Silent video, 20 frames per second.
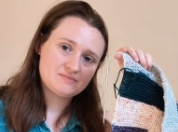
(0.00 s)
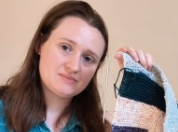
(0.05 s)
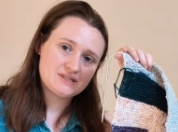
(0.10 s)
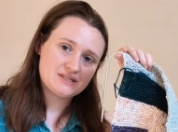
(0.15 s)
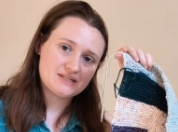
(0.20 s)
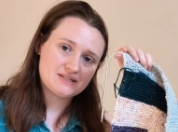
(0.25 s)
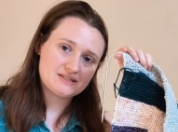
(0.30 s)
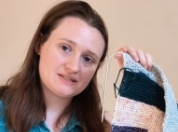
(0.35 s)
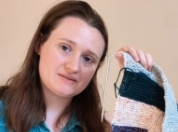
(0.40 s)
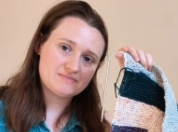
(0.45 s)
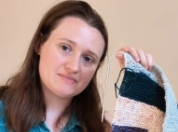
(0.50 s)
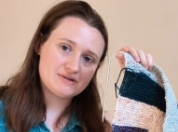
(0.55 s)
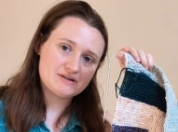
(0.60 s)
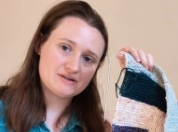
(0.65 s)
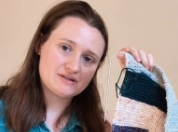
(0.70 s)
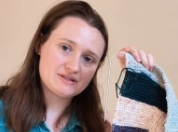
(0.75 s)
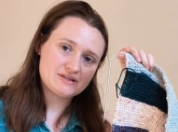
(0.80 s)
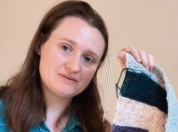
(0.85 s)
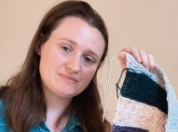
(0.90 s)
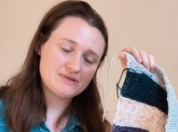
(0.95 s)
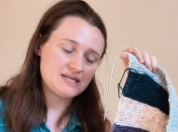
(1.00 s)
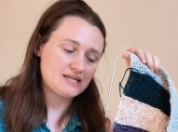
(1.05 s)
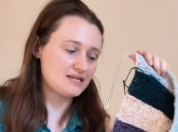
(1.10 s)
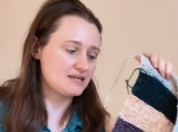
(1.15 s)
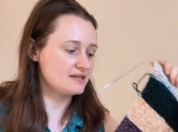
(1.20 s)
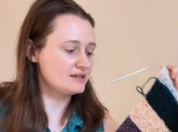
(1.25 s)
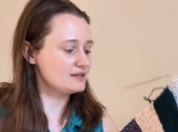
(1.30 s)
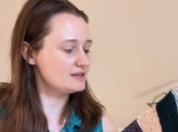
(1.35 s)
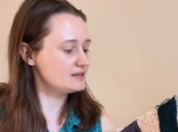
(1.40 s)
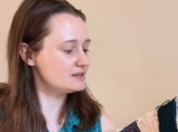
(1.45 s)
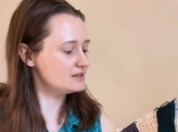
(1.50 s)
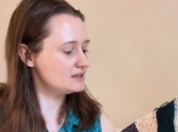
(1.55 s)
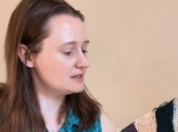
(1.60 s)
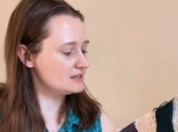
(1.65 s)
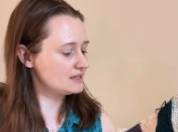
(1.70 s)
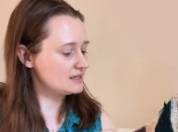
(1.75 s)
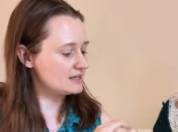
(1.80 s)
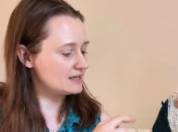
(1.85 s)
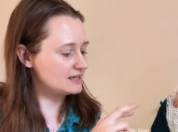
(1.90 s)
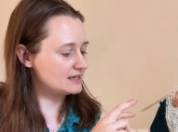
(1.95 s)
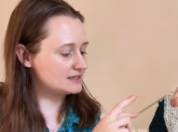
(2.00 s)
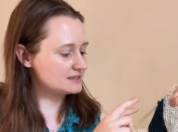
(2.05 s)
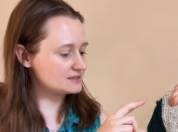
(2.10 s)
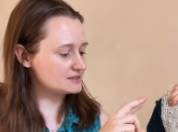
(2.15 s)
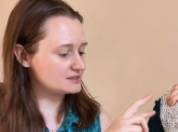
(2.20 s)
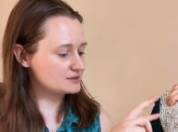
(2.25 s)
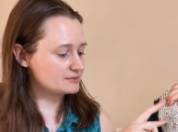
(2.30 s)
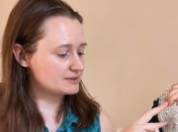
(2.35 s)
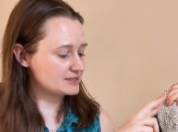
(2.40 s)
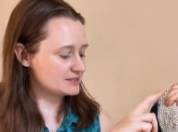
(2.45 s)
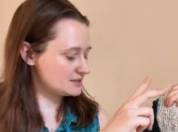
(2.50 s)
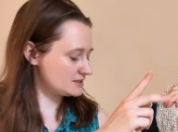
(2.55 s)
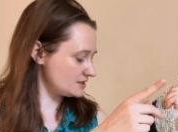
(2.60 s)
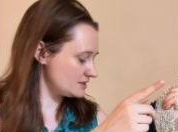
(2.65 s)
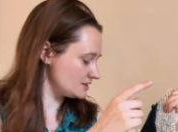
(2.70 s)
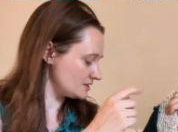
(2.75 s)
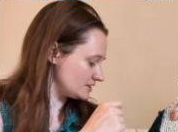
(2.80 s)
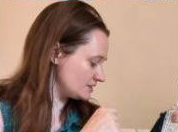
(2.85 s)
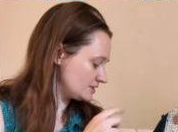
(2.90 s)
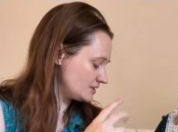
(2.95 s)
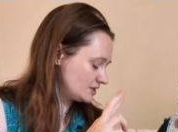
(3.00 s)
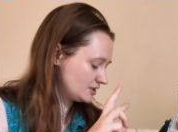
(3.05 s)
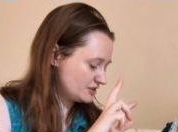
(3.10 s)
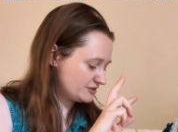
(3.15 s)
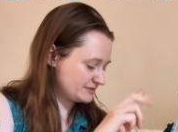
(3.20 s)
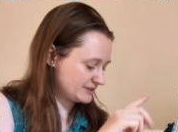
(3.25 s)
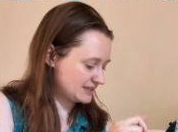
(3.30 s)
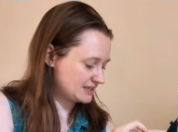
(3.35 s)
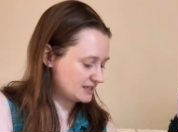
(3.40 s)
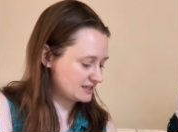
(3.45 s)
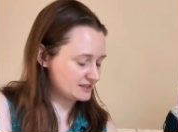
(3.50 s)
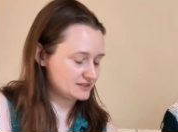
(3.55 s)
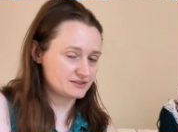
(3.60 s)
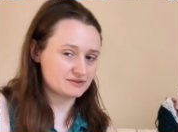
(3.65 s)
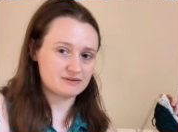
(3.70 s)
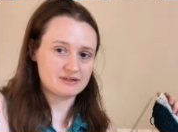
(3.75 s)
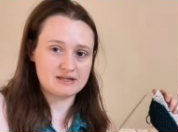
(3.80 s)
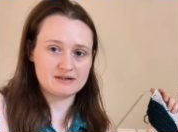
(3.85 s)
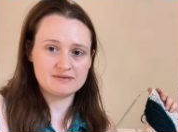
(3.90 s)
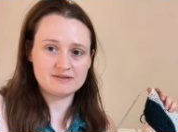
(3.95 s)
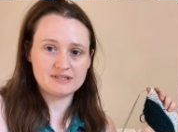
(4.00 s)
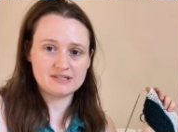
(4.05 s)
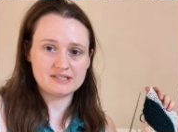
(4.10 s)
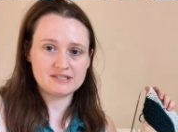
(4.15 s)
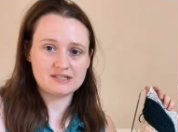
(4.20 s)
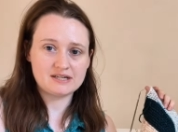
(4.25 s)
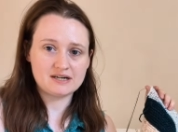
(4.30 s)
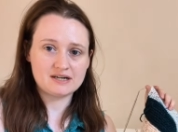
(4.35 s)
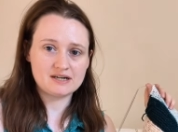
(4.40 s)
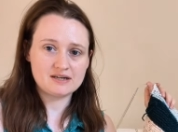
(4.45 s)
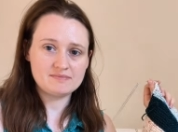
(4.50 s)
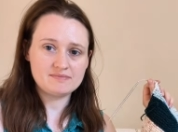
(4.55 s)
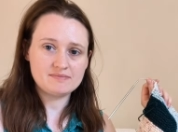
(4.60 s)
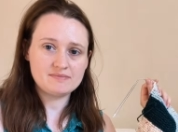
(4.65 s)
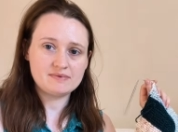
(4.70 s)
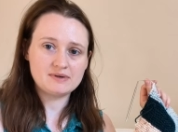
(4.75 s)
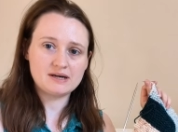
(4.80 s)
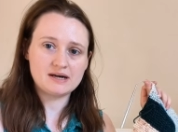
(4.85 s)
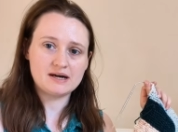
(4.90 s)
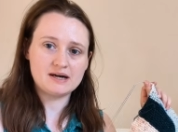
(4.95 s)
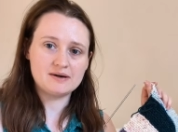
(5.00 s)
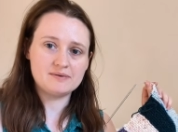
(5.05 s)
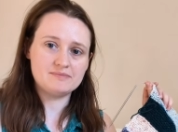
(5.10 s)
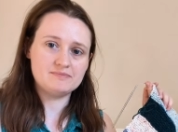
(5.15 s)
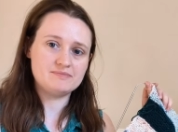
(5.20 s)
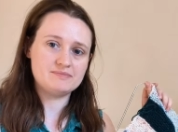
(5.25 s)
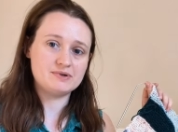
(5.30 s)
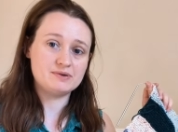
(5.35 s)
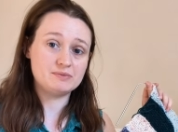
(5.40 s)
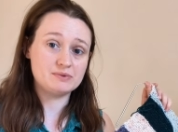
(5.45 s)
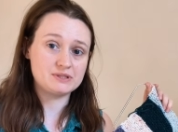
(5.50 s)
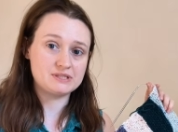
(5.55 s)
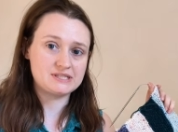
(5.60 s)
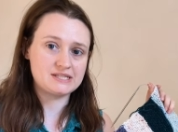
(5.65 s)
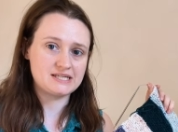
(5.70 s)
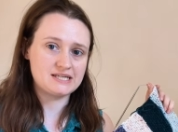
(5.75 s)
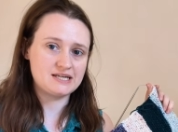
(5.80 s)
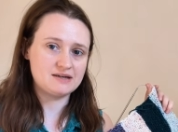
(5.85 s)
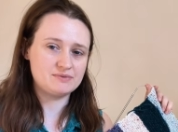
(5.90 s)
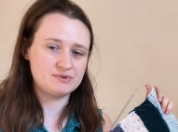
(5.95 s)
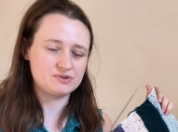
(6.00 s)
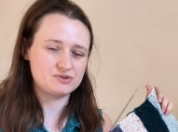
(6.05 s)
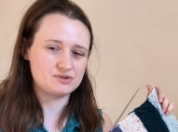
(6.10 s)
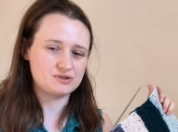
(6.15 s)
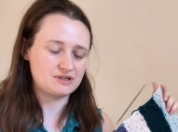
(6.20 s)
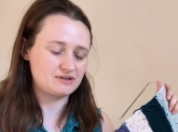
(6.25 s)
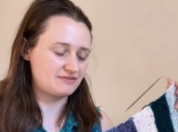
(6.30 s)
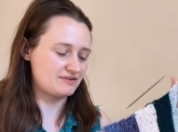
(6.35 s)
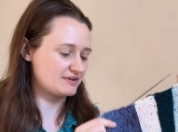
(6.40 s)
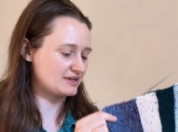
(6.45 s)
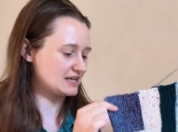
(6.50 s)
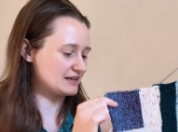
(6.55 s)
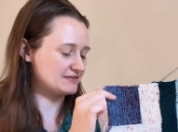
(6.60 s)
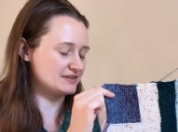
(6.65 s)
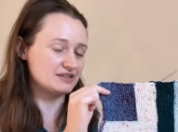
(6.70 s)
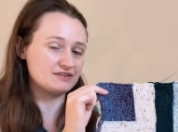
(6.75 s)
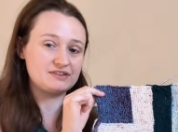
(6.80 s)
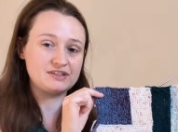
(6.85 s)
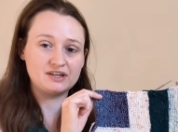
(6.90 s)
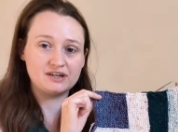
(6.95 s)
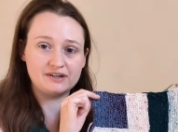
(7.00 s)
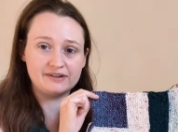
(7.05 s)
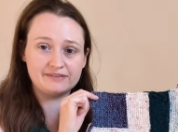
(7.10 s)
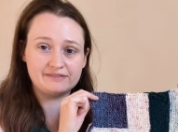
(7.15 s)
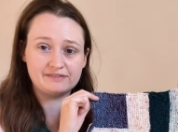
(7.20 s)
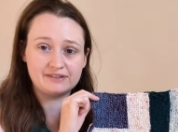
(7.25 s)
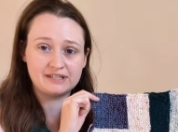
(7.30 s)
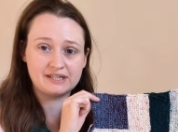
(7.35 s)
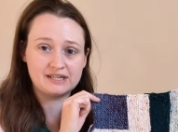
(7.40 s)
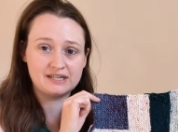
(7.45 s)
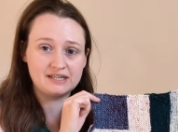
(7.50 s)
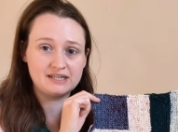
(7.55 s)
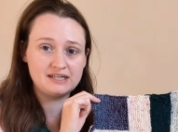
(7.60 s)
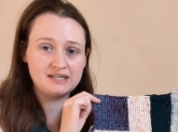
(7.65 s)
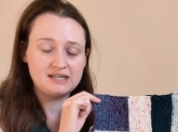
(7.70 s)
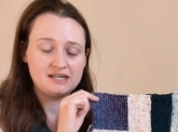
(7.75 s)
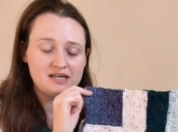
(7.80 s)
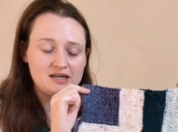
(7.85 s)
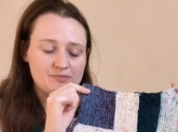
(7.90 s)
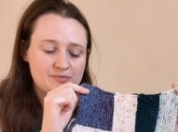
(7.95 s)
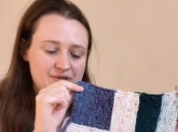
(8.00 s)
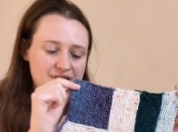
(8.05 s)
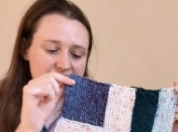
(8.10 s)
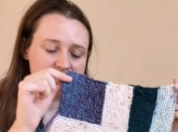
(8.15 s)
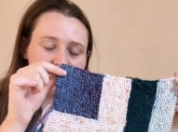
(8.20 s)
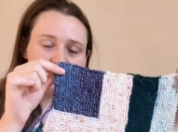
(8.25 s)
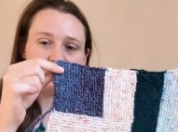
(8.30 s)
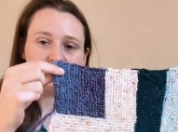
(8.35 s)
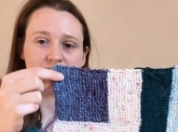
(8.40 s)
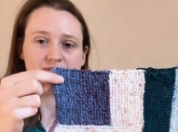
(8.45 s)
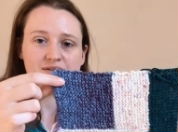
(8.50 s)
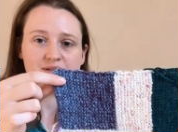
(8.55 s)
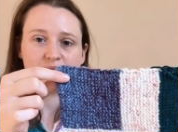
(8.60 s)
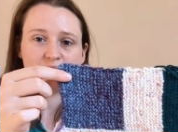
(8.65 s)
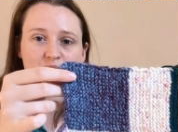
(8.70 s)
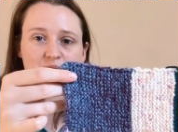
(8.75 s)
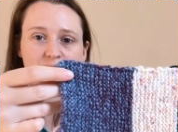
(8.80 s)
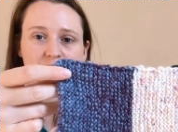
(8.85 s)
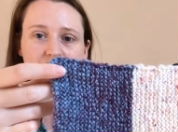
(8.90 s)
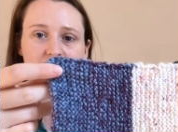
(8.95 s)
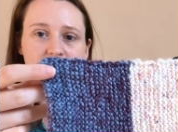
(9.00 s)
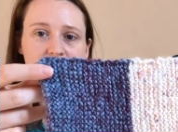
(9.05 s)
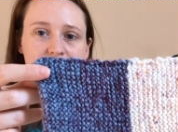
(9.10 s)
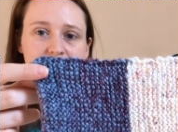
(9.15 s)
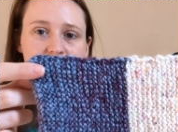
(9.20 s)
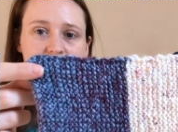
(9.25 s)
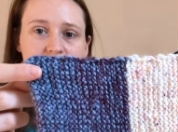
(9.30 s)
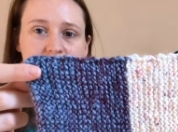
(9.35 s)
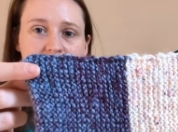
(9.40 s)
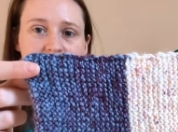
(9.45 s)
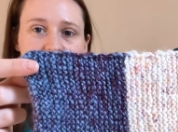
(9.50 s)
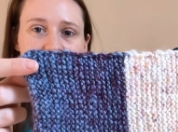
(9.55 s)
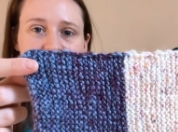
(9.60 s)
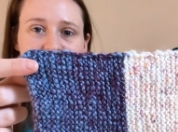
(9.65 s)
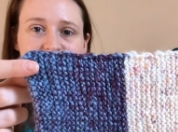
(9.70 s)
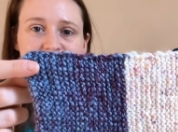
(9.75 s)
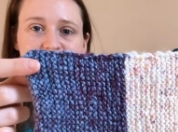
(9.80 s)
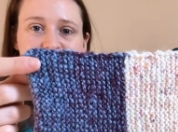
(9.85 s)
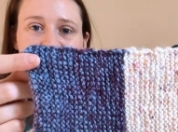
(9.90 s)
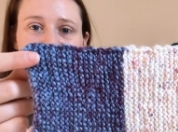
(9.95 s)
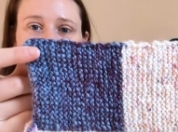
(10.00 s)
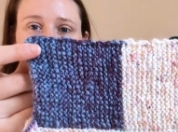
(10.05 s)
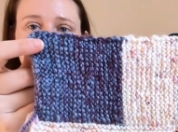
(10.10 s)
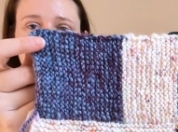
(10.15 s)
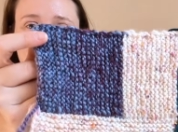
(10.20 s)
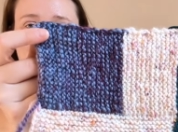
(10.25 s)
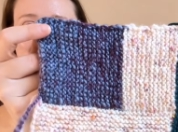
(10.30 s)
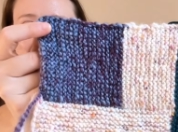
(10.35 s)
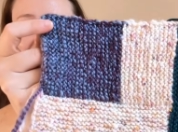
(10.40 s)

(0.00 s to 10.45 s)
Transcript: potentially mirror them here and switch 2 of my colours around each time, but we'll see. I'm not sure if I'm going to have enough yarn for that, but this is using up some hand spun,